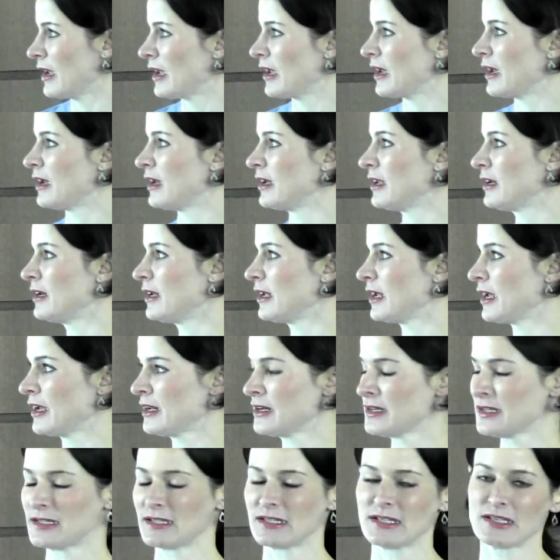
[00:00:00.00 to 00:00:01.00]
And
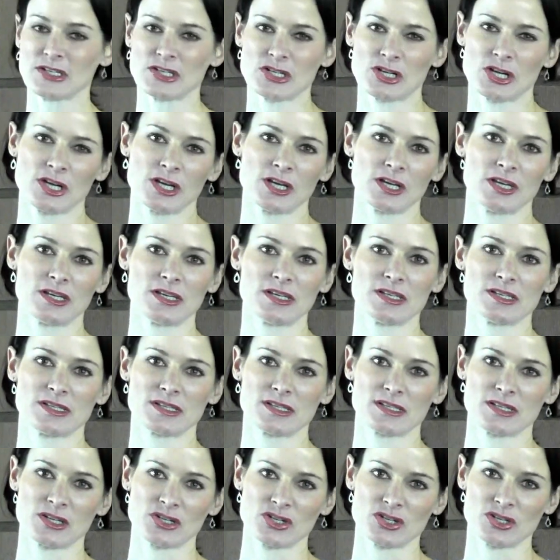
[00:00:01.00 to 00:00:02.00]
anesthesia
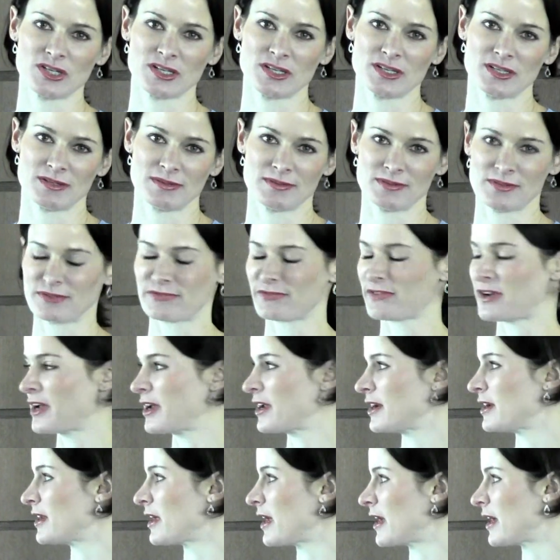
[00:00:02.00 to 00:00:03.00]
is essentially
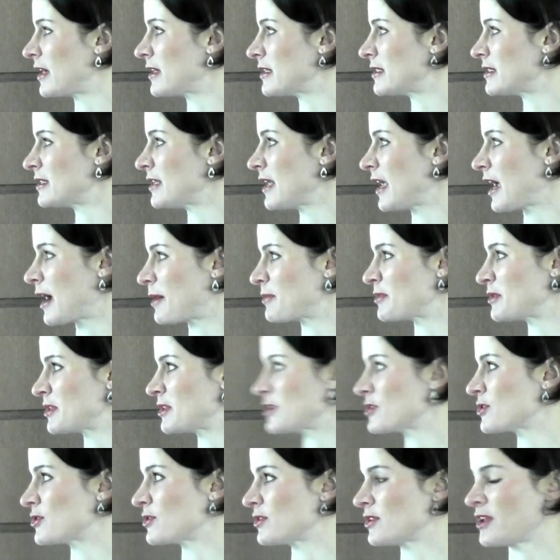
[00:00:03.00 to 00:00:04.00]
defined as the
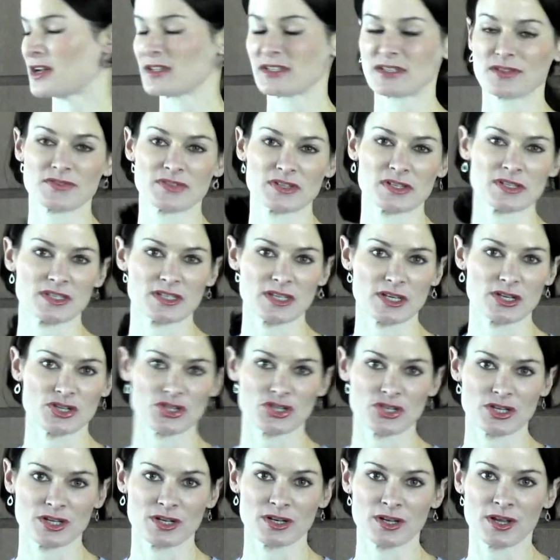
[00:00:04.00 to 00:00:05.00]
absence or loss of
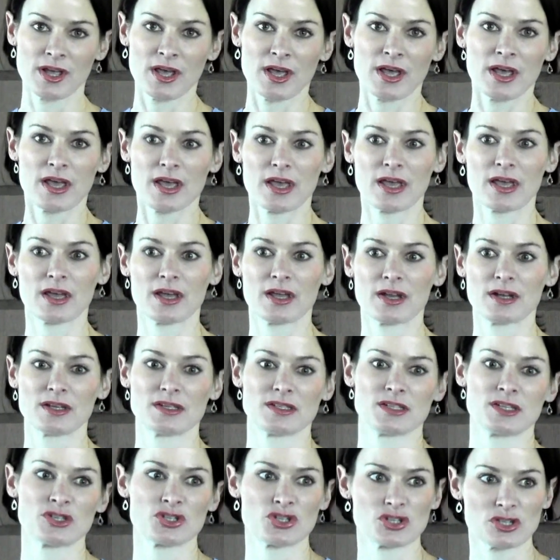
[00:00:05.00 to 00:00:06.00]
sensation, and
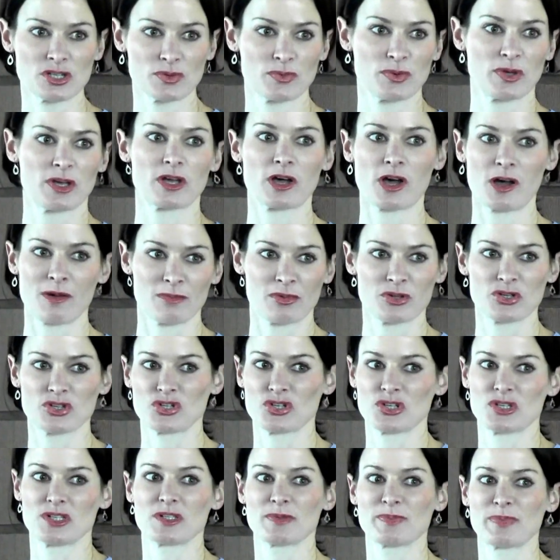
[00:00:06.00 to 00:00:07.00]
essentially we
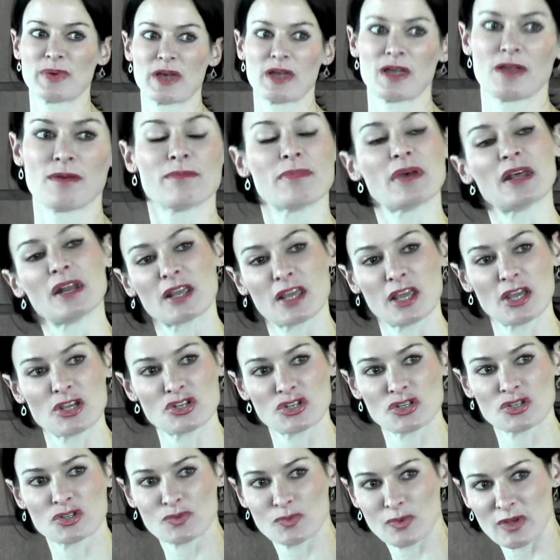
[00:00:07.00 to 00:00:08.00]
accomplish this by
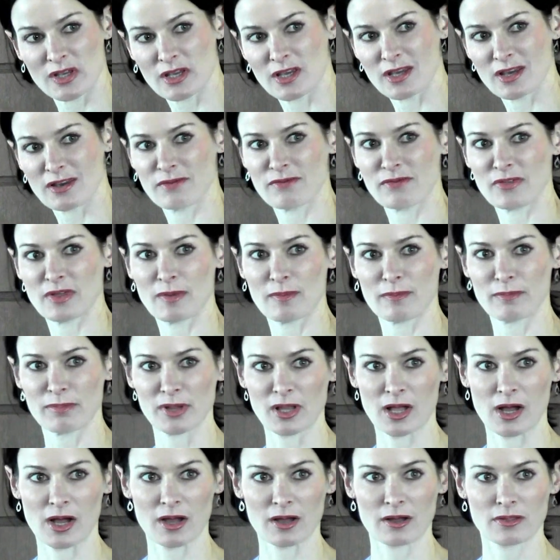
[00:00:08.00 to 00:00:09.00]
medications we give that
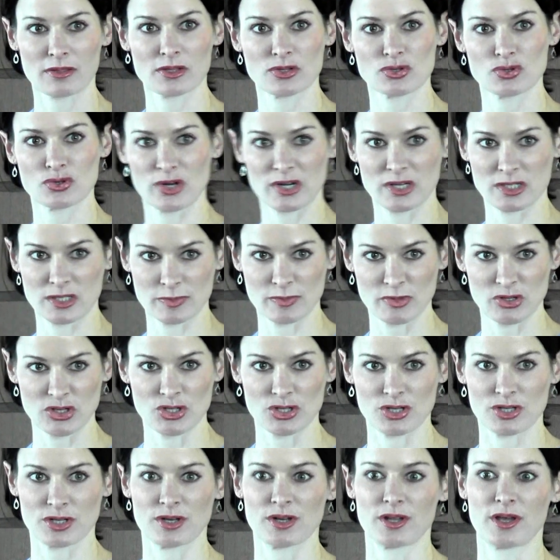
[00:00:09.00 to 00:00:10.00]
block the
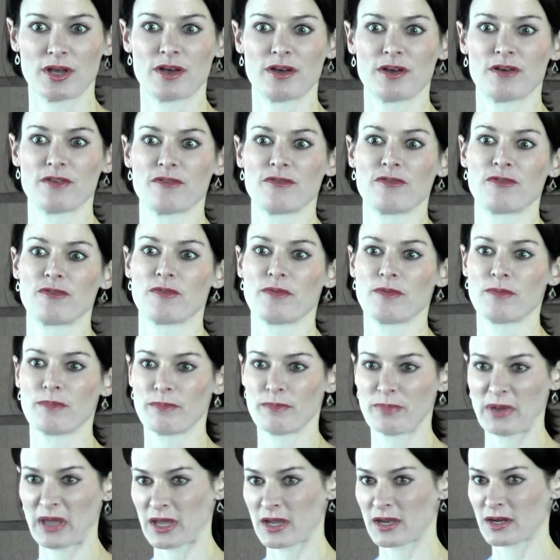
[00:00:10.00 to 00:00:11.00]
transmission
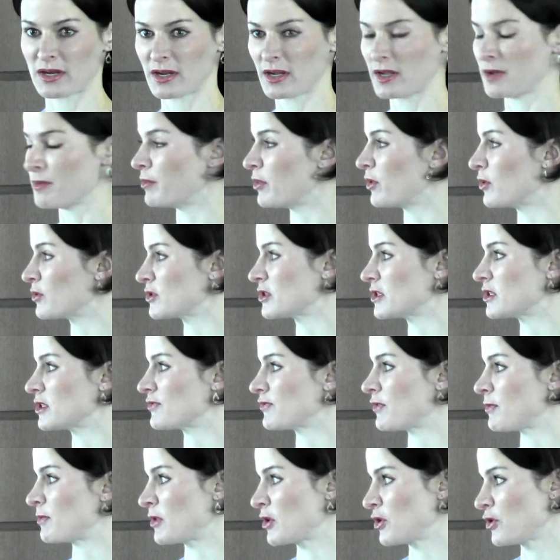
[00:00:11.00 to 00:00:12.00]
of pain
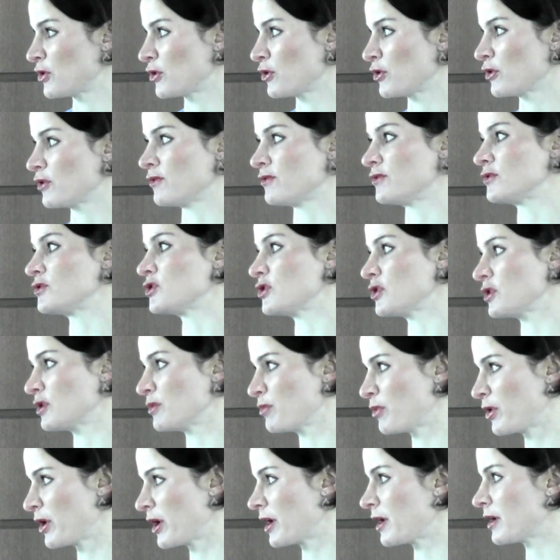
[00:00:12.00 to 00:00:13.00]
impulses from the nerve to
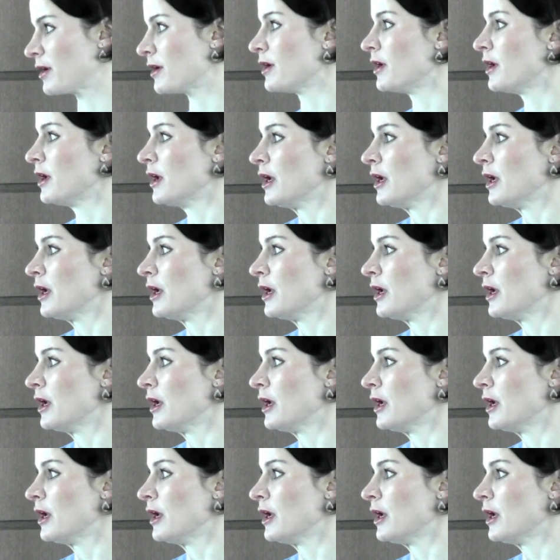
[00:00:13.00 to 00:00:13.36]
the brain.